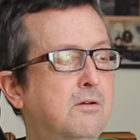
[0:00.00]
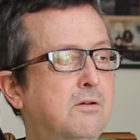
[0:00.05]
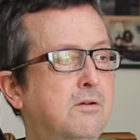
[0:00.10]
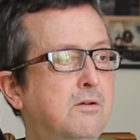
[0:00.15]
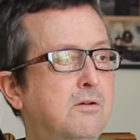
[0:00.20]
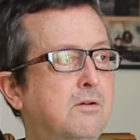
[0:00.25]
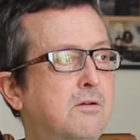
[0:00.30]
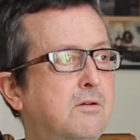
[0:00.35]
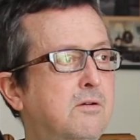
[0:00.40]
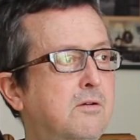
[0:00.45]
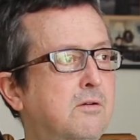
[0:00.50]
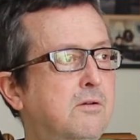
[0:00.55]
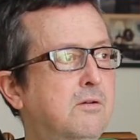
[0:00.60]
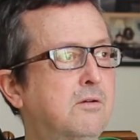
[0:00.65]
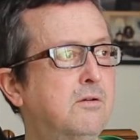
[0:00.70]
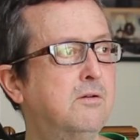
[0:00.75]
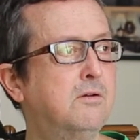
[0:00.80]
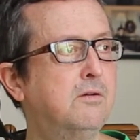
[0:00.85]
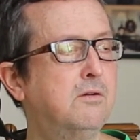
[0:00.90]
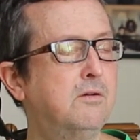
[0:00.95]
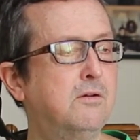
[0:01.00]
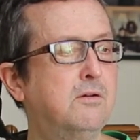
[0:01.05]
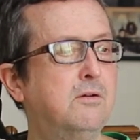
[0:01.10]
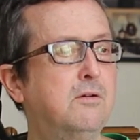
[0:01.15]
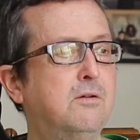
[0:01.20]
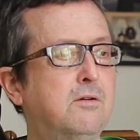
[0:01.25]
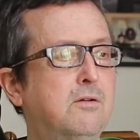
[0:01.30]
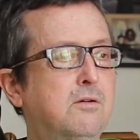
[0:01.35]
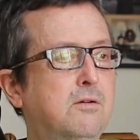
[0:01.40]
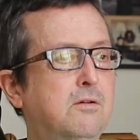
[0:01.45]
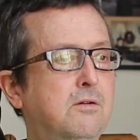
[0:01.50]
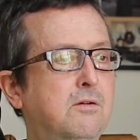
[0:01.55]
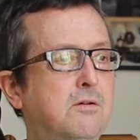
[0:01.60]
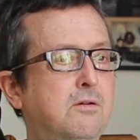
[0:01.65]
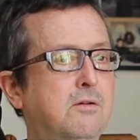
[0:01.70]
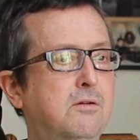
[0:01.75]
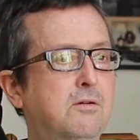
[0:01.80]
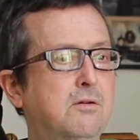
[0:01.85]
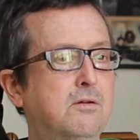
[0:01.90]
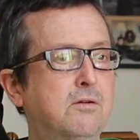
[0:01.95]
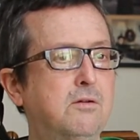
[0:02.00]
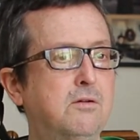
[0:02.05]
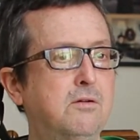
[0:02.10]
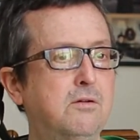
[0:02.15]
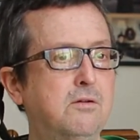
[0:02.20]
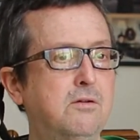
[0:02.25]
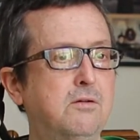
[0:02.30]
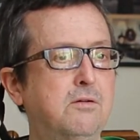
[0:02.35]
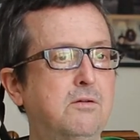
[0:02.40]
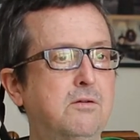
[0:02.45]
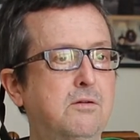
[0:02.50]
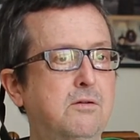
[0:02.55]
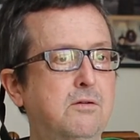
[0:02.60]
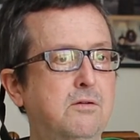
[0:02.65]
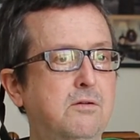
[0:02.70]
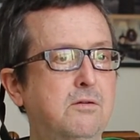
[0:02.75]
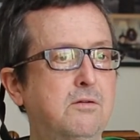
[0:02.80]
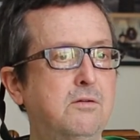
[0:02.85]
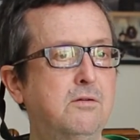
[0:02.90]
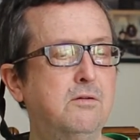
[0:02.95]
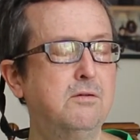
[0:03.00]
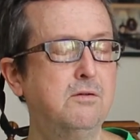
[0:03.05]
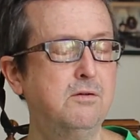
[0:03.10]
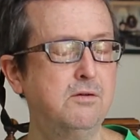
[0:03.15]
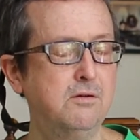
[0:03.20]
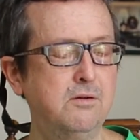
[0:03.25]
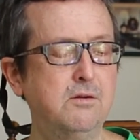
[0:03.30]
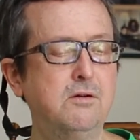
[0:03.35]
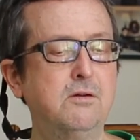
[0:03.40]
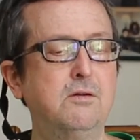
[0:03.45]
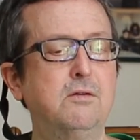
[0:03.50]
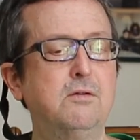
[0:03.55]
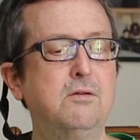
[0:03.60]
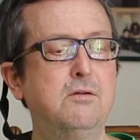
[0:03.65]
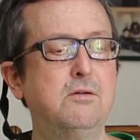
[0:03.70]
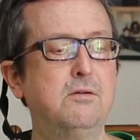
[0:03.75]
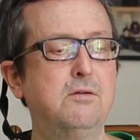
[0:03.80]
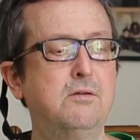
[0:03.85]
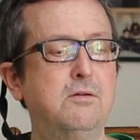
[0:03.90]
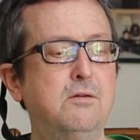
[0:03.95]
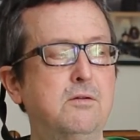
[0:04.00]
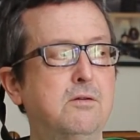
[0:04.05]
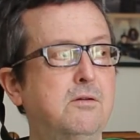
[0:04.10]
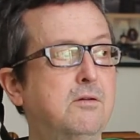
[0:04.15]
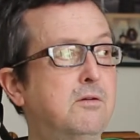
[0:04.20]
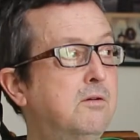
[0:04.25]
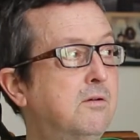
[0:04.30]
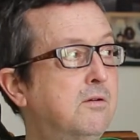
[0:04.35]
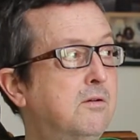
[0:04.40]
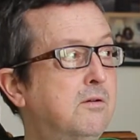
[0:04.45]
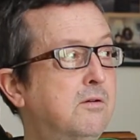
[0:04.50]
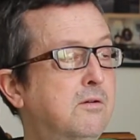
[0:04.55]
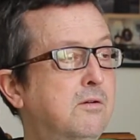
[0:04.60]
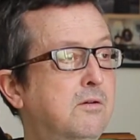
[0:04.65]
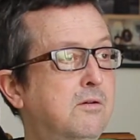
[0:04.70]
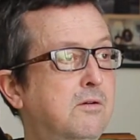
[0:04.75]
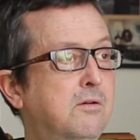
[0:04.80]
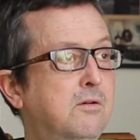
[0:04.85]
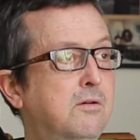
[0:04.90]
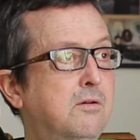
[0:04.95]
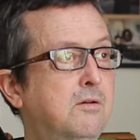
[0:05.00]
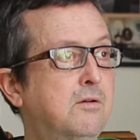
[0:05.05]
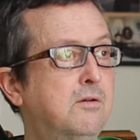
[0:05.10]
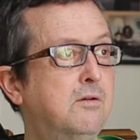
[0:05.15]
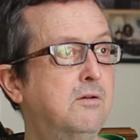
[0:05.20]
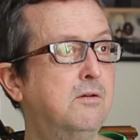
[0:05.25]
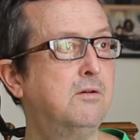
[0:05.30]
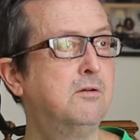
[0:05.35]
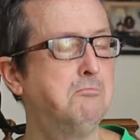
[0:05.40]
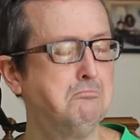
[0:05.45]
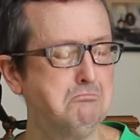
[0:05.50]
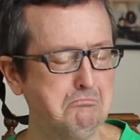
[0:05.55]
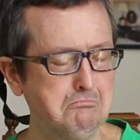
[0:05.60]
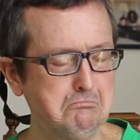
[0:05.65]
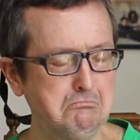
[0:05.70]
No words are spoken by the person on screen.